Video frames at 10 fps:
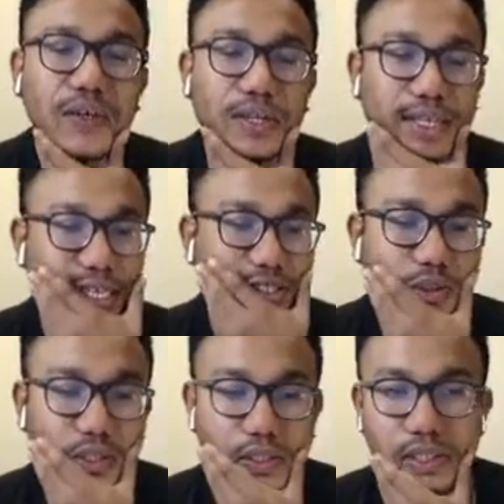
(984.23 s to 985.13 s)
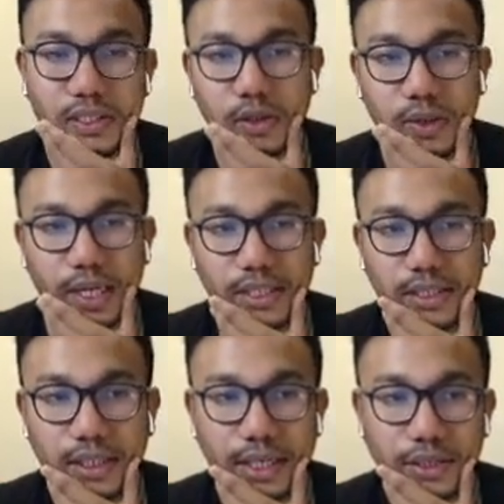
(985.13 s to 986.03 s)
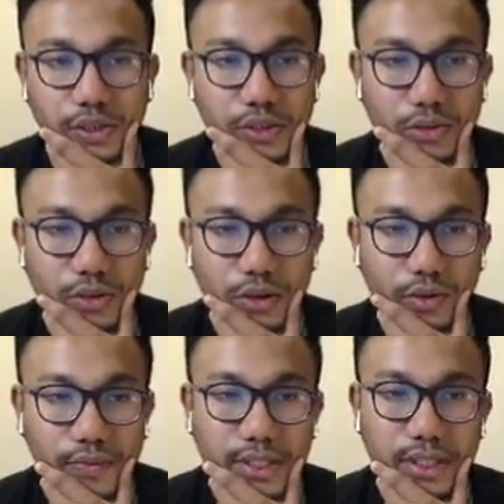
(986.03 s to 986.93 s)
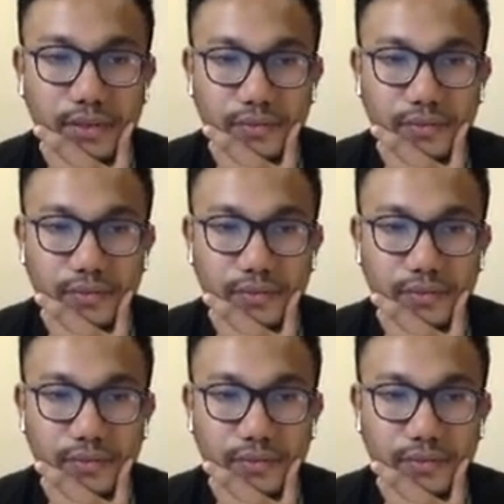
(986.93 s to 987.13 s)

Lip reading: Yeah, so this location, yeah, you could obviously